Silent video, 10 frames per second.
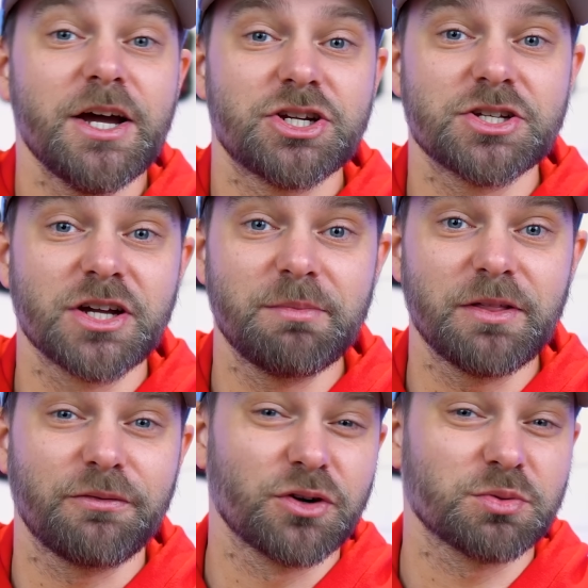she's gonna be
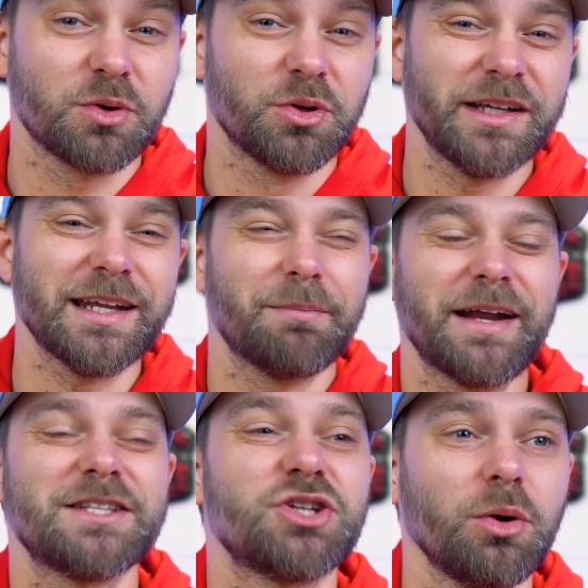the first one holding it. But
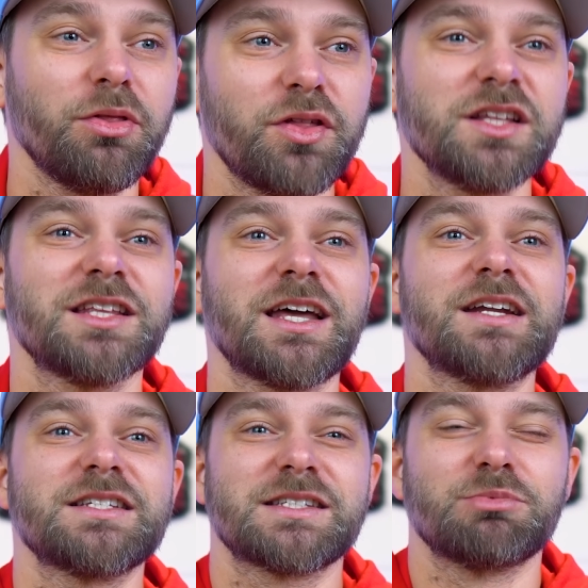I don't think that that
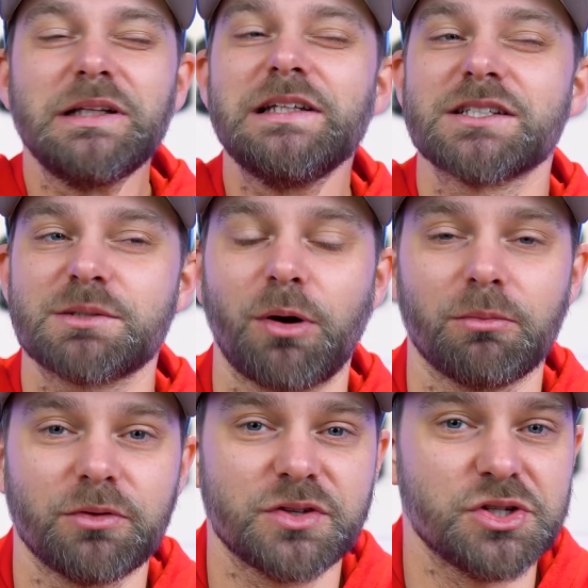is really the smart
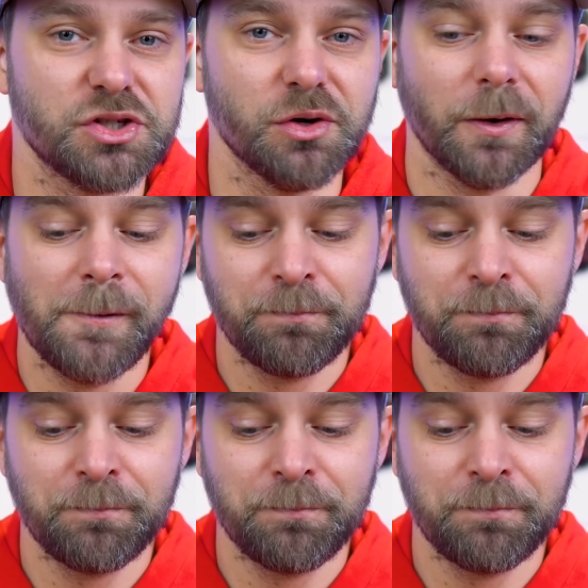move to do.